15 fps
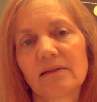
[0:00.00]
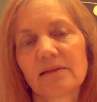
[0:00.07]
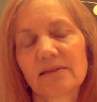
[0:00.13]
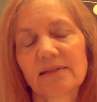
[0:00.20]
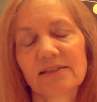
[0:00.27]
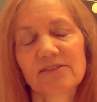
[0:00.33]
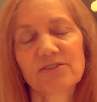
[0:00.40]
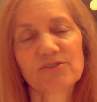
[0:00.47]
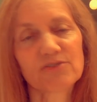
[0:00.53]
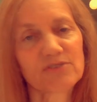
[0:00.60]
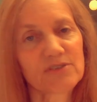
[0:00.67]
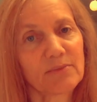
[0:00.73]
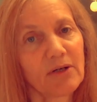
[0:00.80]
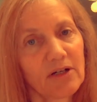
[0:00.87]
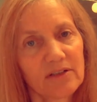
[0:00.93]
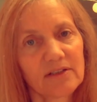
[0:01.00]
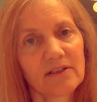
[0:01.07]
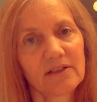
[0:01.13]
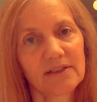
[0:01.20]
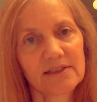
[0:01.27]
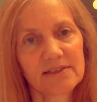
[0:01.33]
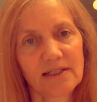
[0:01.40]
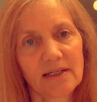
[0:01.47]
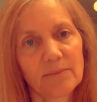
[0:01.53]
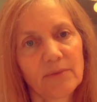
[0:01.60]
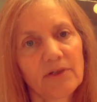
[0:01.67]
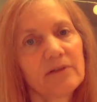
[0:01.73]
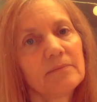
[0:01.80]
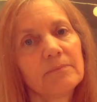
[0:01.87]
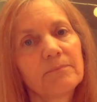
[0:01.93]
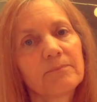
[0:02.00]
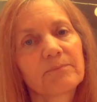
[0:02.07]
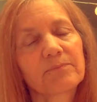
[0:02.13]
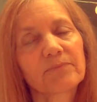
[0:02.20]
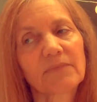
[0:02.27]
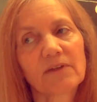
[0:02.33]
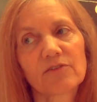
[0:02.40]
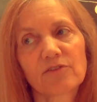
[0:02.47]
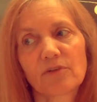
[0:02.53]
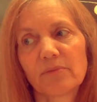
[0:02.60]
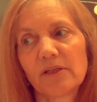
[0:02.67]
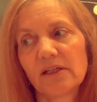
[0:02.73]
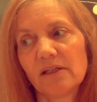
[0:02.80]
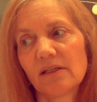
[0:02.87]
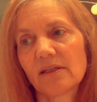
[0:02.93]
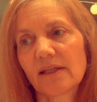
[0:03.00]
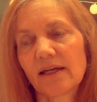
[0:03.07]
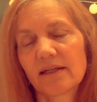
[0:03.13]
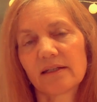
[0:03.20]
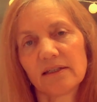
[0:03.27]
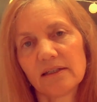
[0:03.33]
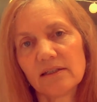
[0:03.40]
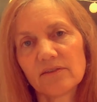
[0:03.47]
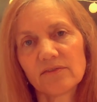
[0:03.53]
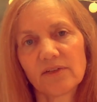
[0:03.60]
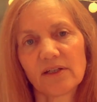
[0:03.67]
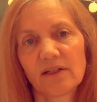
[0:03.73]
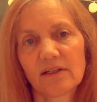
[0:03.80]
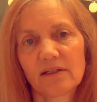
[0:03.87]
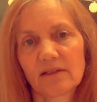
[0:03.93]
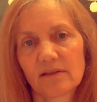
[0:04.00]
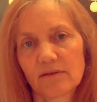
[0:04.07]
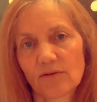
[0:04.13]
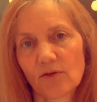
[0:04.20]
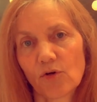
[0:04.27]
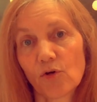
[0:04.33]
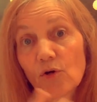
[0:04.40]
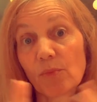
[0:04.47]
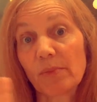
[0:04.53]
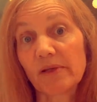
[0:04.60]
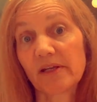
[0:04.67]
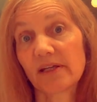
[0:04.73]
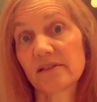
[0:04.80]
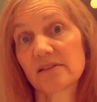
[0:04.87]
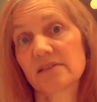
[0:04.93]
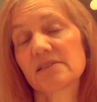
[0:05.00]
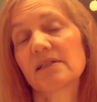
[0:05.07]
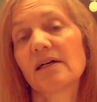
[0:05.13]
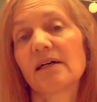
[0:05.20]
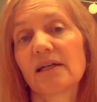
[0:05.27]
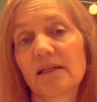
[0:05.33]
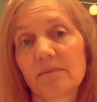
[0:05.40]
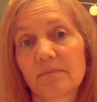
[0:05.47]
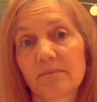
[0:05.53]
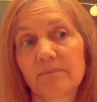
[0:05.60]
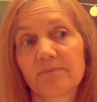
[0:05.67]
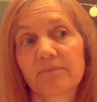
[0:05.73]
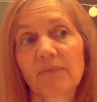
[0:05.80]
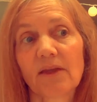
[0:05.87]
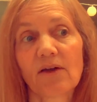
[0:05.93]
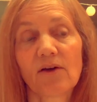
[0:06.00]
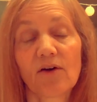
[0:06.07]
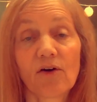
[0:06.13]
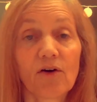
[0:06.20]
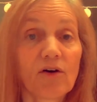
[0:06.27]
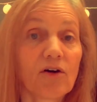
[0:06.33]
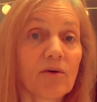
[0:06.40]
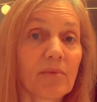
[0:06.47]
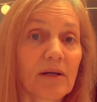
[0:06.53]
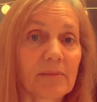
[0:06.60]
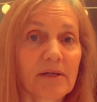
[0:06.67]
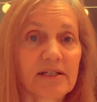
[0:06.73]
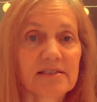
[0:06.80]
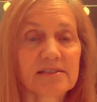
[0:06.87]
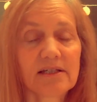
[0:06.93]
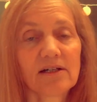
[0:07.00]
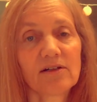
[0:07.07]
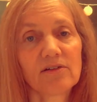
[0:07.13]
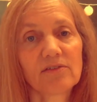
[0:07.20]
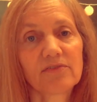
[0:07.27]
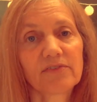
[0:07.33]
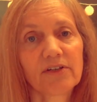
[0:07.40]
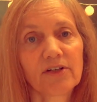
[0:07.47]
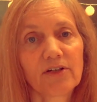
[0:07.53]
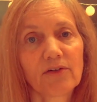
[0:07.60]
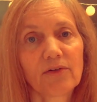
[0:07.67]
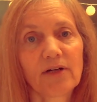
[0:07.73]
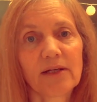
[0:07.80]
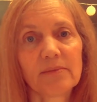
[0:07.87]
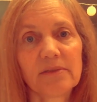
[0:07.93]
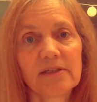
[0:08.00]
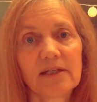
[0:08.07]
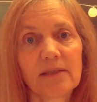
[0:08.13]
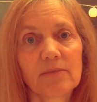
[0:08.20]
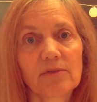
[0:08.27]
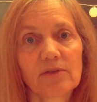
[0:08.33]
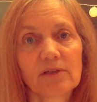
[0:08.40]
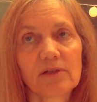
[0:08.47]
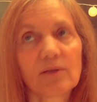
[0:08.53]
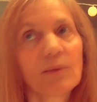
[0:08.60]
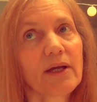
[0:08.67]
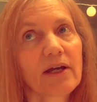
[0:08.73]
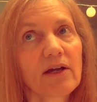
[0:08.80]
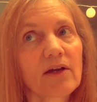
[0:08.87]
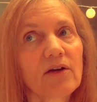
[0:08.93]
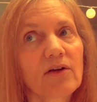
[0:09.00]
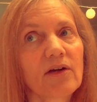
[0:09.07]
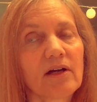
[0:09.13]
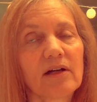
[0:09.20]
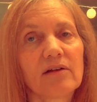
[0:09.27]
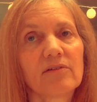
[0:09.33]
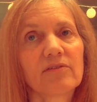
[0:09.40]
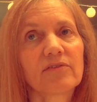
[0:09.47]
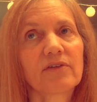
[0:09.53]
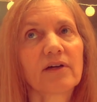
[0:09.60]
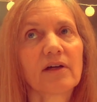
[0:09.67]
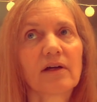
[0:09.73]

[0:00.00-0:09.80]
That's just a small little example. For me, that evening, open-ended time all by myself, I became really aware of